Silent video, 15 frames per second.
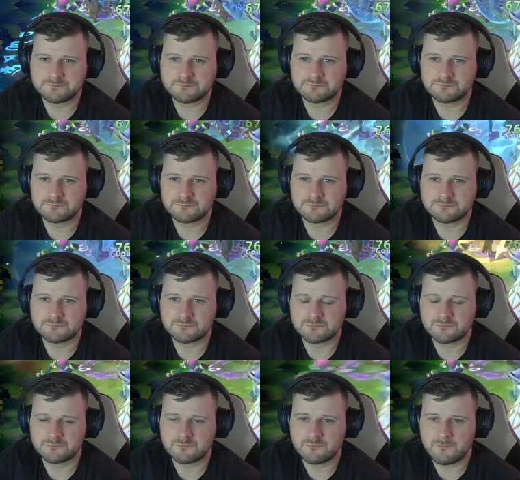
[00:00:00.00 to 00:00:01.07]

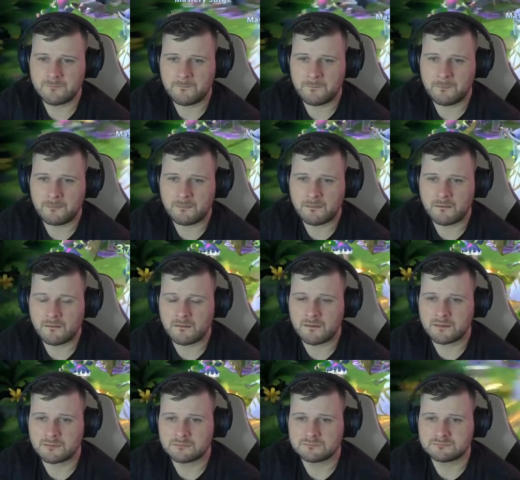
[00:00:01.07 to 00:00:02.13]

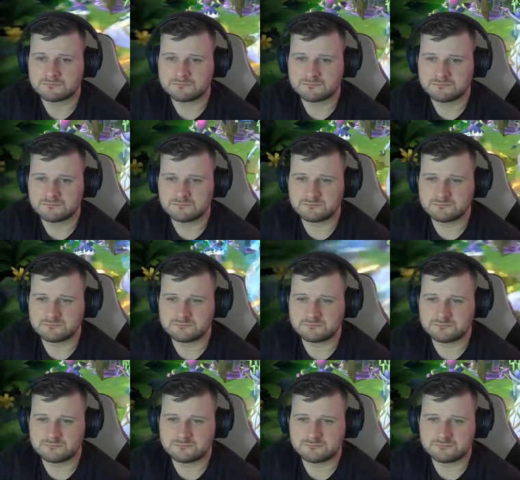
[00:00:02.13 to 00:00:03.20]

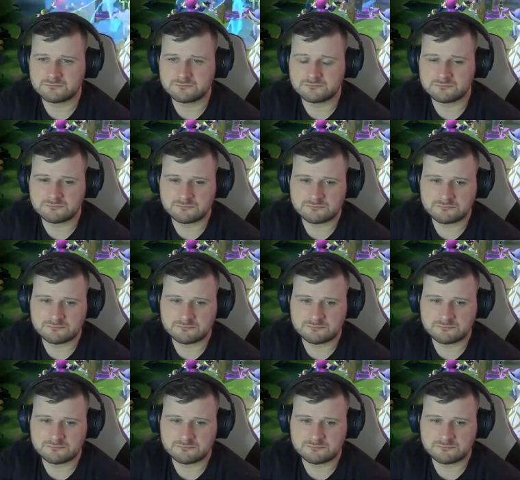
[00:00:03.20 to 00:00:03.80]
(no one is talking)